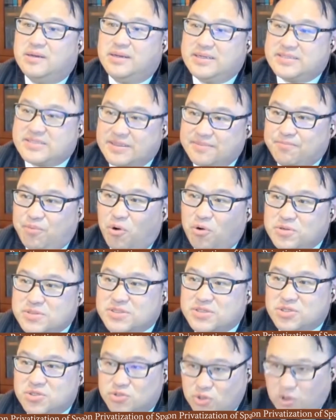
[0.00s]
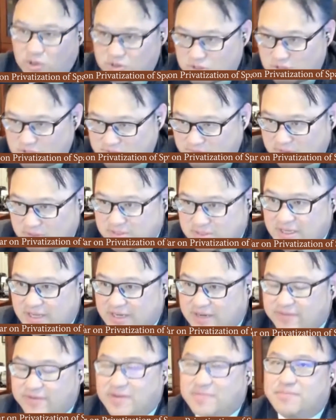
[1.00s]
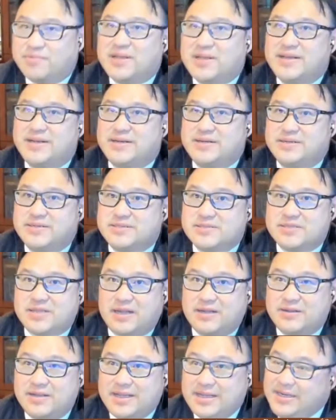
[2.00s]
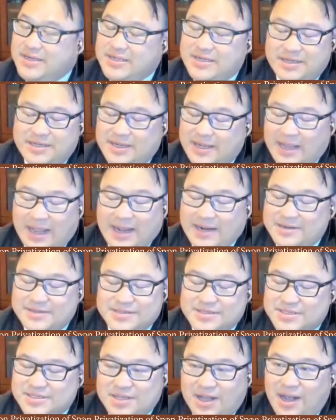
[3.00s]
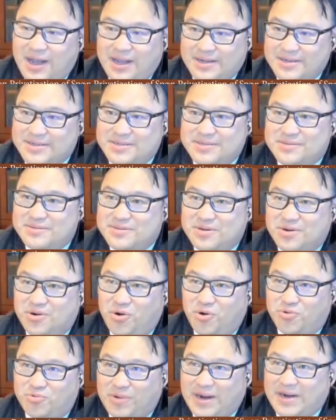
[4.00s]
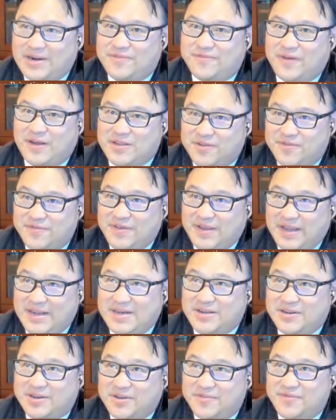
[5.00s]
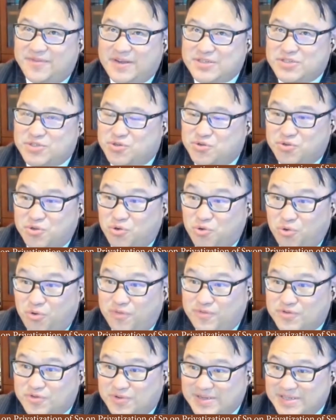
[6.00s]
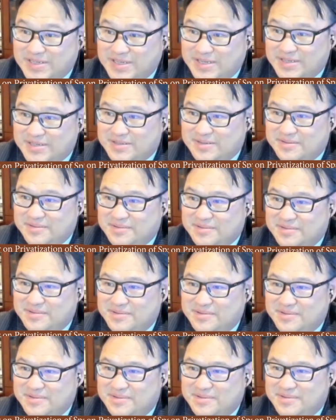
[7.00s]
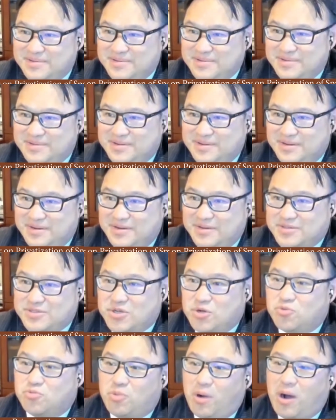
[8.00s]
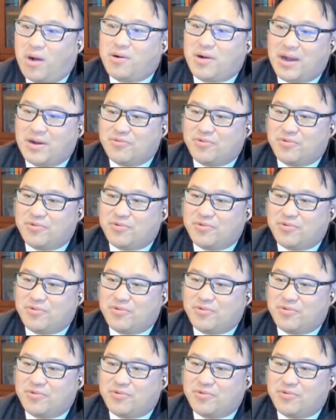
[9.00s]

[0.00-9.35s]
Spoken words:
It's important to note, just for the sake of completeness, that India hadn't signed or ratified the Vienna Convention of the Law of Treaties. So while I